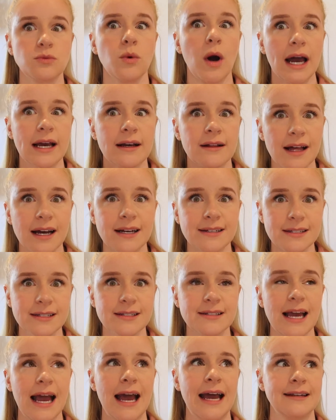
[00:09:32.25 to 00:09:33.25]
Wine
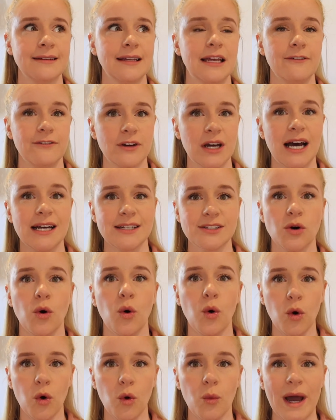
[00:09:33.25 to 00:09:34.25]
glasses and gift cards are
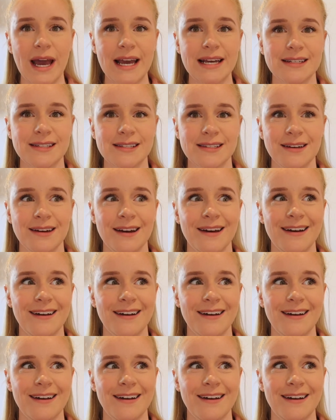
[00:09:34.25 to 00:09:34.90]
always